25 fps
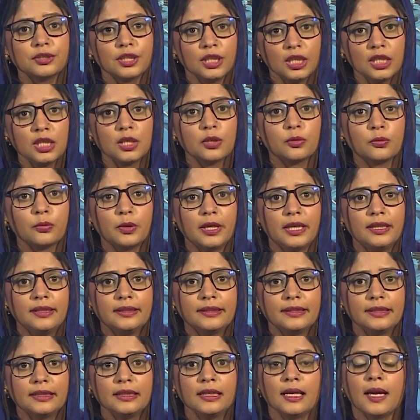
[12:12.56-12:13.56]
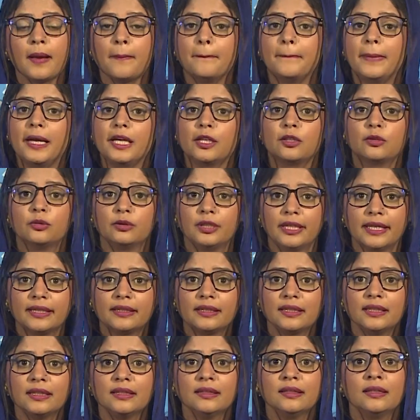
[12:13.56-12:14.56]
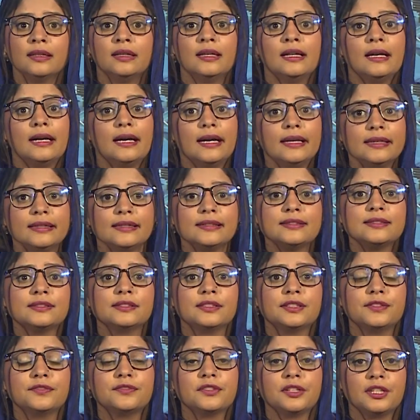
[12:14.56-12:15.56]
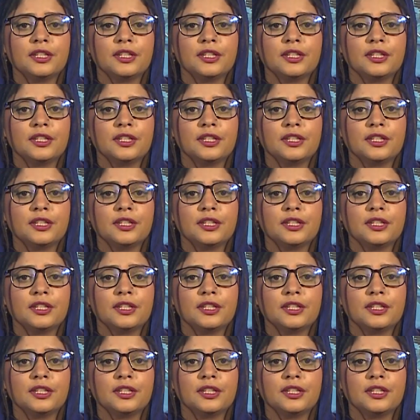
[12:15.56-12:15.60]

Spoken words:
inequality by connecting underserved